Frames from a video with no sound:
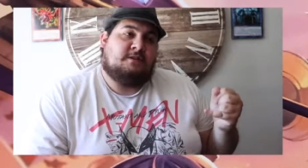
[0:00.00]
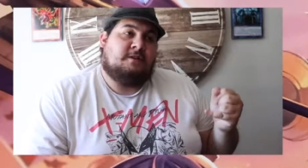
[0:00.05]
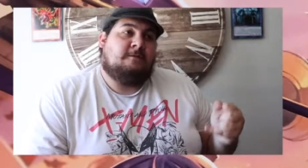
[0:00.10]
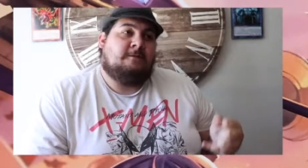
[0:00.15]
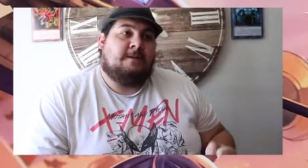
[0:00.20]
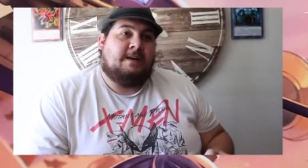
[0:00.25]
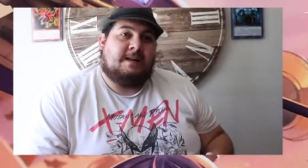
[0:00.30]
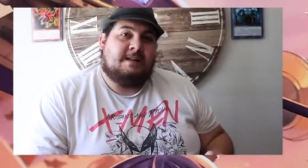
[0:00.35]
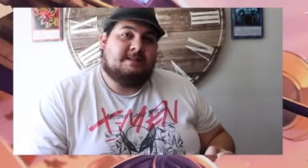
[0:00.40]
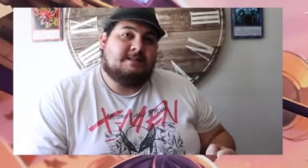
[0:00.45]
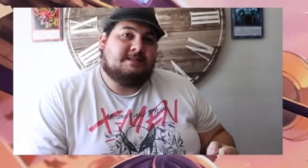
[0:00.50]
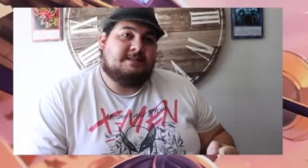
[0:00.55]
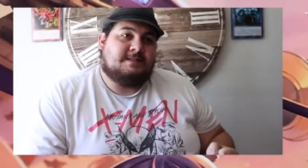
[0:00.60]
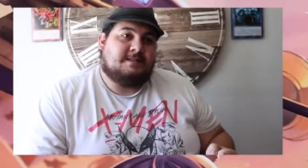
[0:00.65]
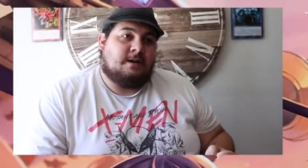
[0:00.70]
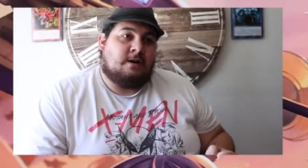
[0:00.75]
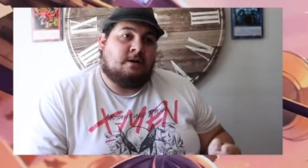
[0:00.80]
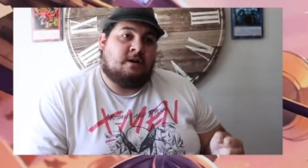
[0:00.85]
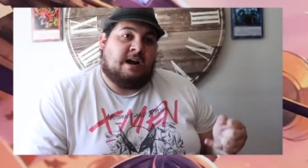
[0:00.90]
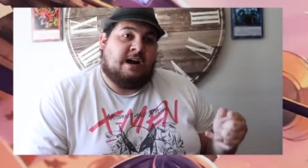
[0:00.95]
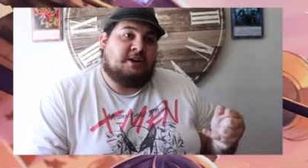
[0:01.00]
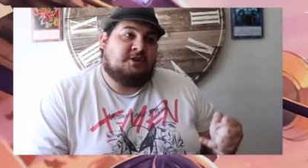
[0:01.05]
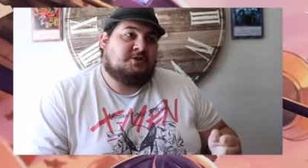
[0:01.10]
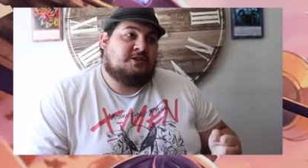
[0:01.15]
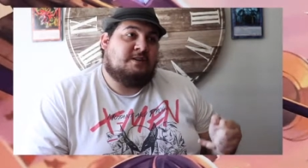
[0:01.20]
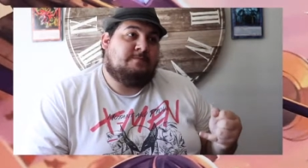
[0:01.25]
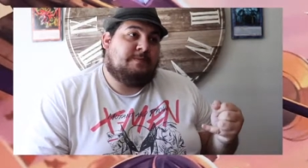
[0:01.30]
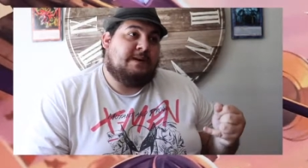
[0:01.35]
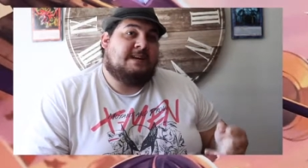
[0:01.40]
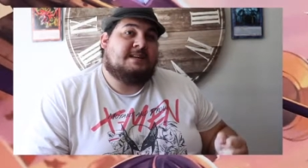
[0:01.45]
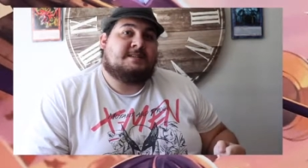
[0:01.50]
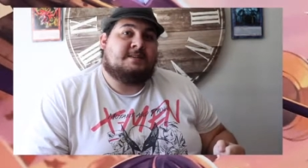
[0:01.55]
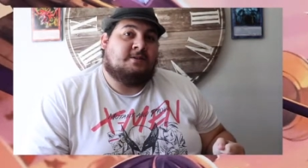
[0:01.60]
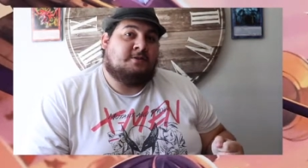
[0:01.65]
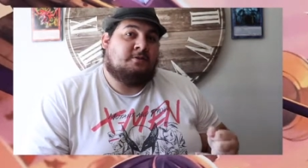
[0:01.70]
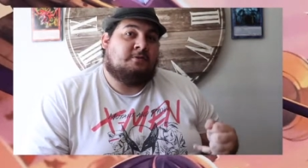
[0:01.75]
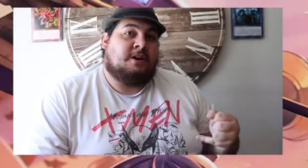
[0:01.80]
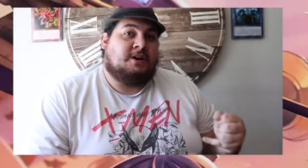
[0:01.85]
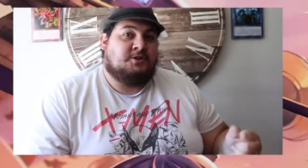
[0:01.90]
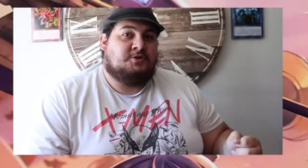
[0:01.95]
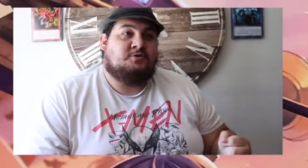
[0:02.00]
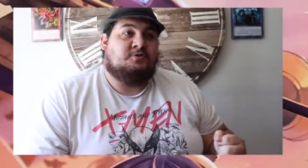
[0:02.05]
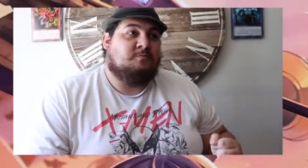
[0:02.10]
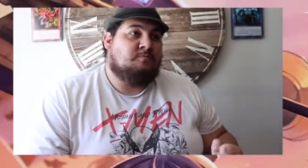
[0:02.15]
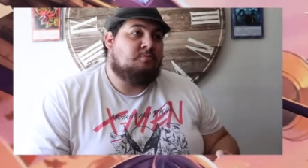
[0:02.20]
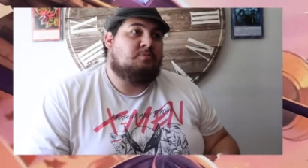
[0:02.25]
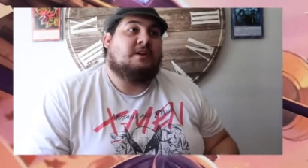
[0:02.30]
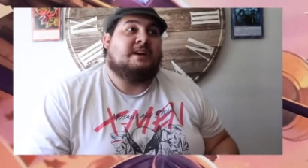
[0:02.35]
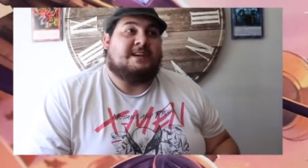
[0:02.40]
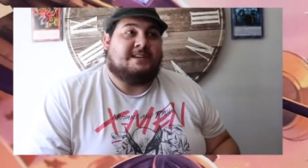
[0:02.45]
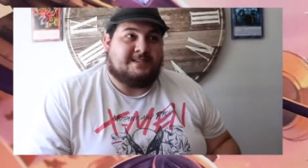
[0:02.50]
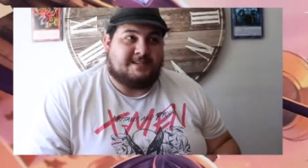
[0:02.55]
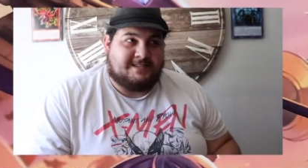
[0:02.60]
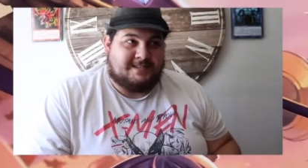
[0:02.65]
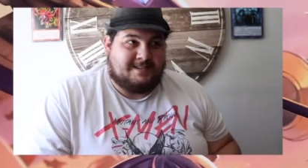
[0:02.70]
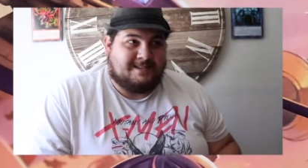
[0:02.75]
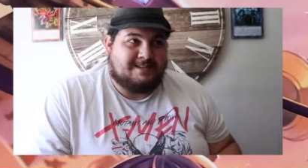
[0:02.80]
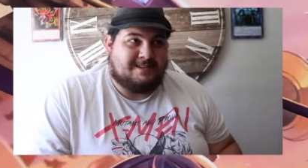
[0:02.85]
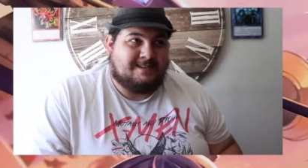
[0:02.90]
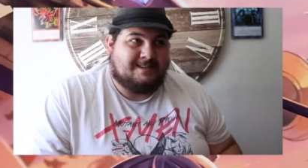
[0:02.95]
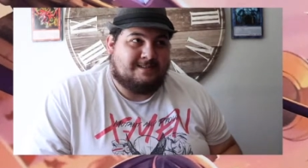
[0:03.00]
defense are actually based on their actual price.